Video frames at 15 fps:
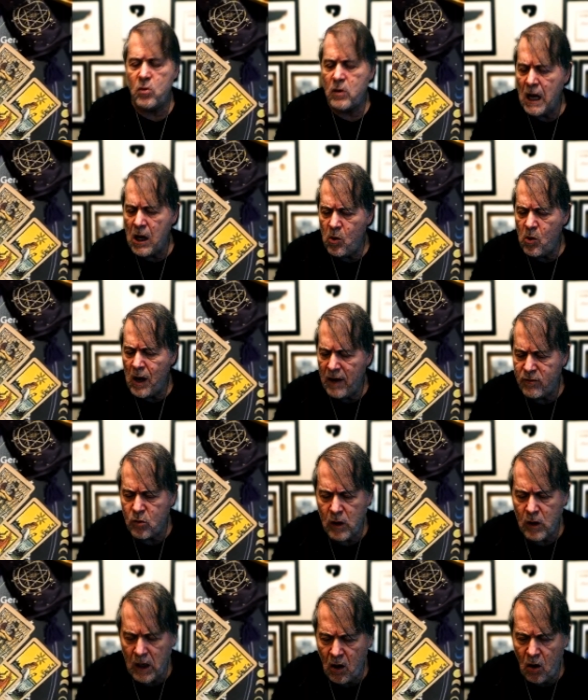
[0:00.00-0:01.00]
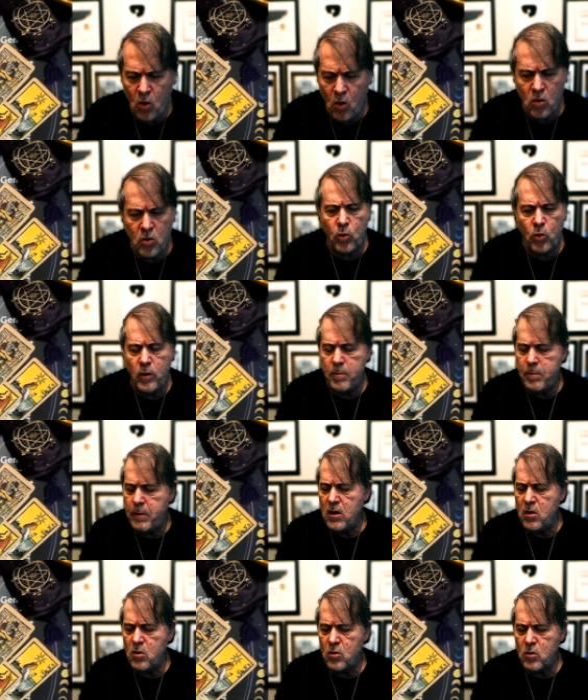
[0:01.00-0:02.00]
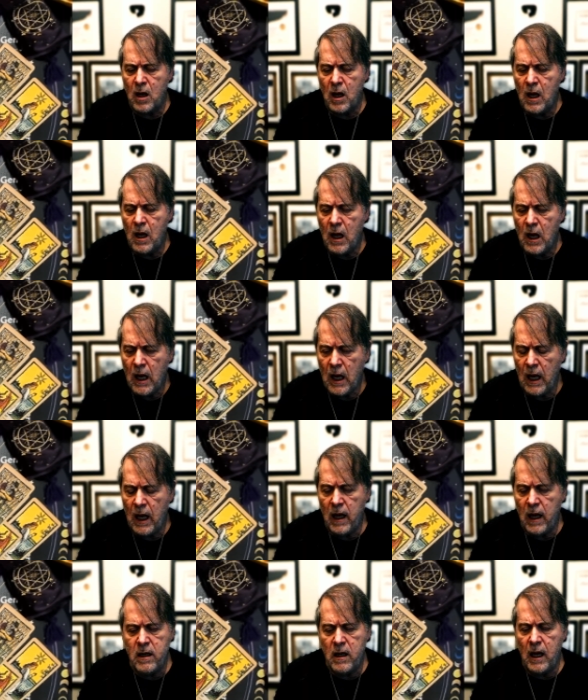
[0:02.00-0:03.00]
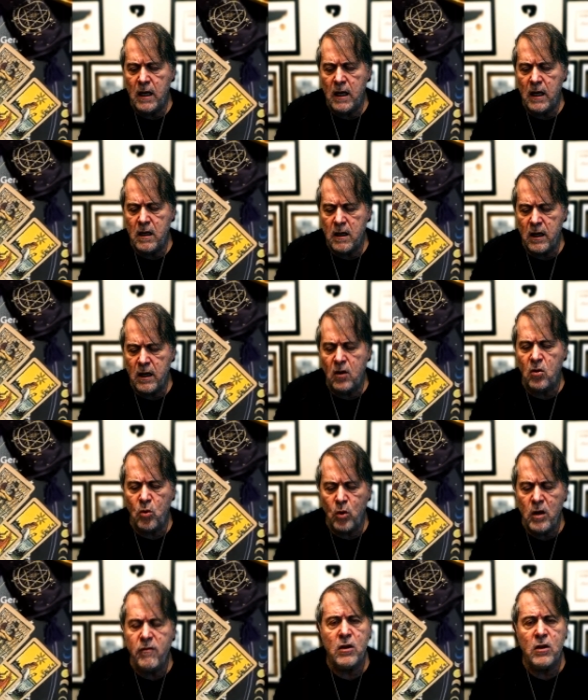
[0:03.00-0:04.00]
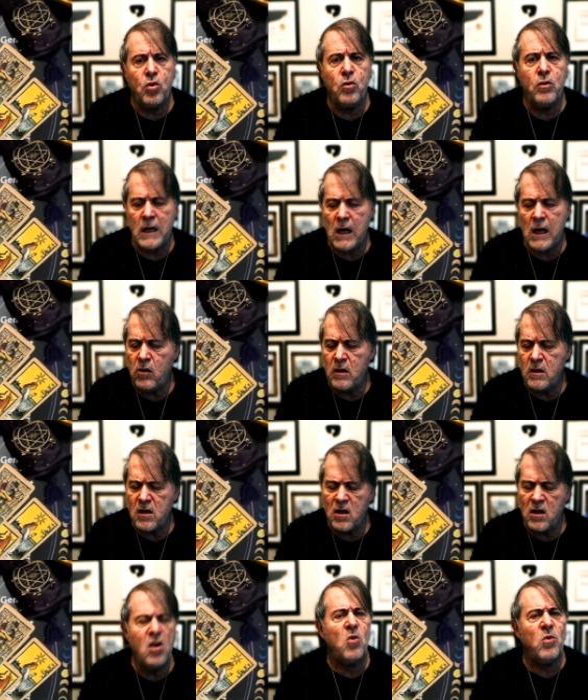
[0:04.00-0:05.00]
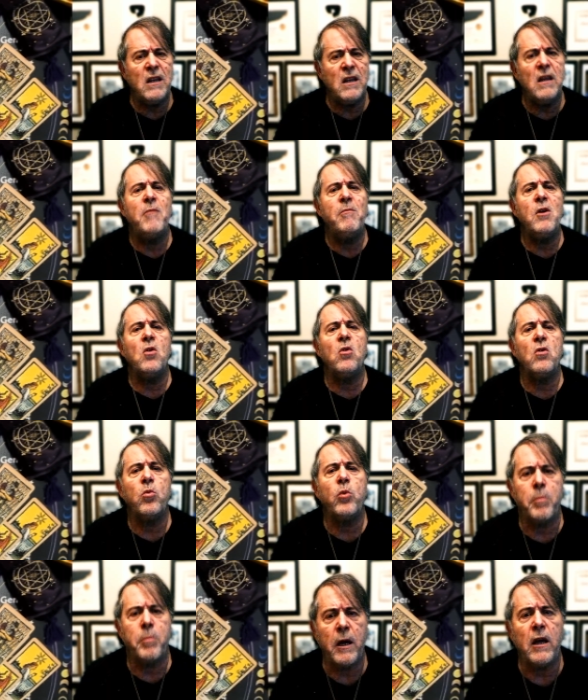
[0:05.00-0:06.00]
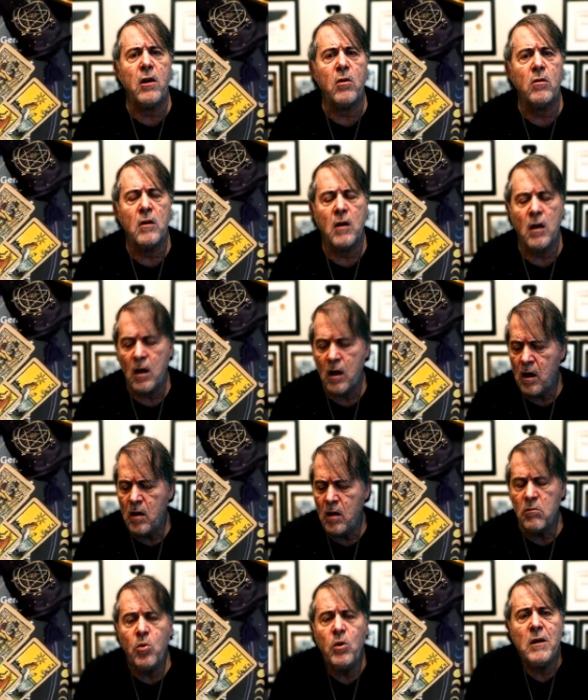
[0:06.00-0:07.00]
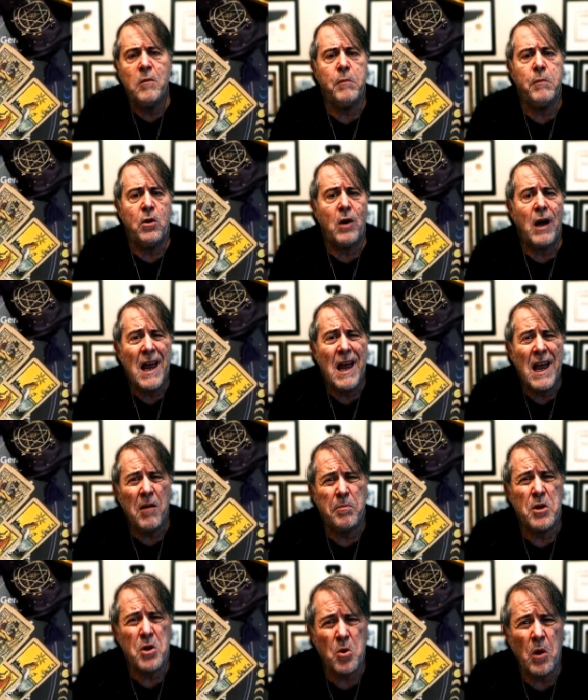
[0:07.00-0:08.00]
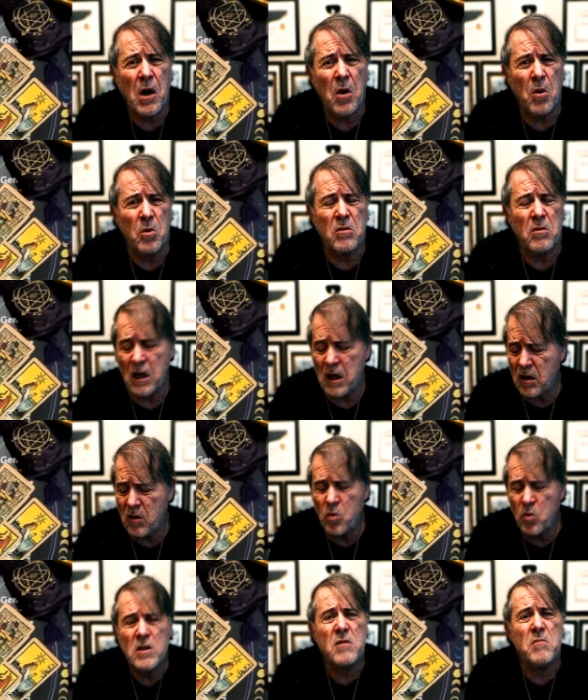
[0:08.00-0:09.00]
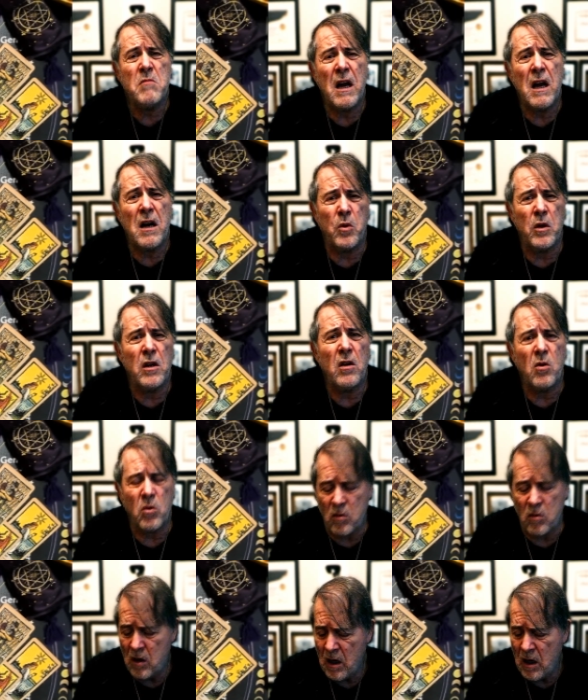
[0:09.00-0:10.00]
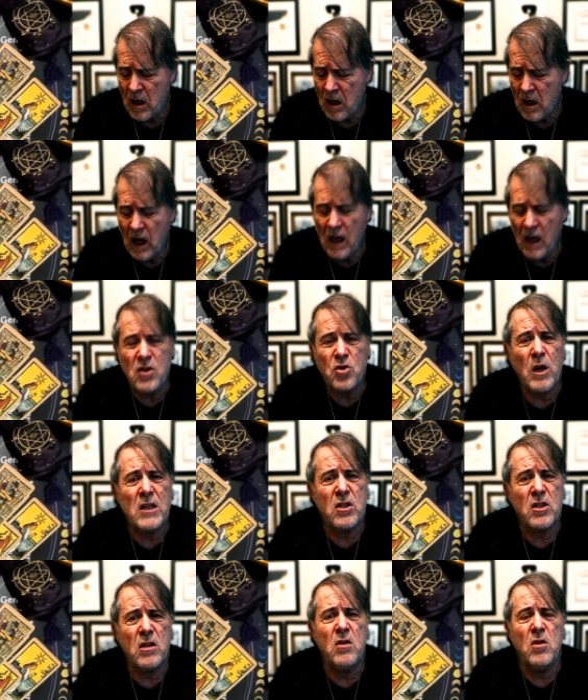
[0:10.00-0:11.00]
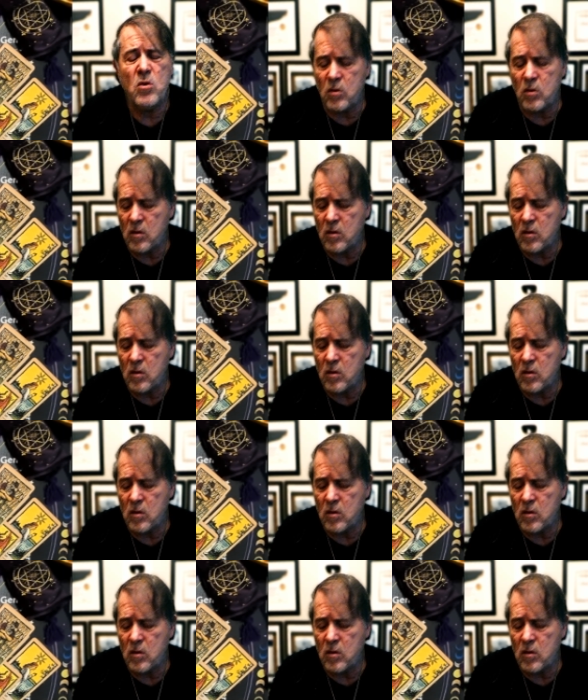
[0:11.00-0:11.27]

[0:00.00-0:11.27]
Now I have to get a loan to repay you. And they're going to even turn around and say, you know what? I'm not going to repay you. But wait a minute, I helped you out. Like, what's the matter with you? I trusted you.